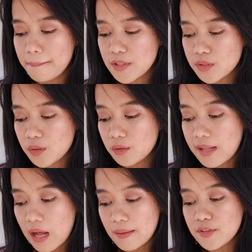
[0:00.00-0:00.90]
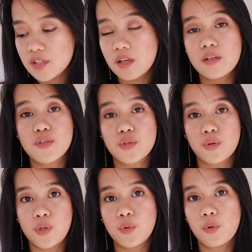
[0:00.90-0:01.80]
So now I'm just gonna show
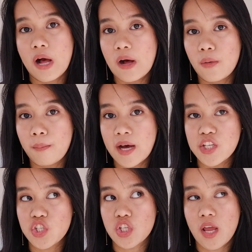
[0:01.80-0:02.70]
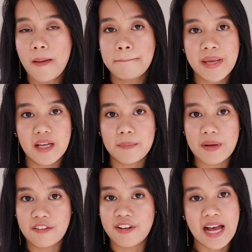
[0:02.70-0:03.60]
you how much makeup
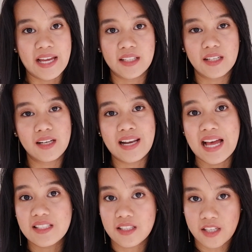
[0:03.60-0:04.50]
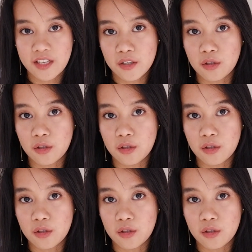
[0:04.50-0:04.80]
I've had last year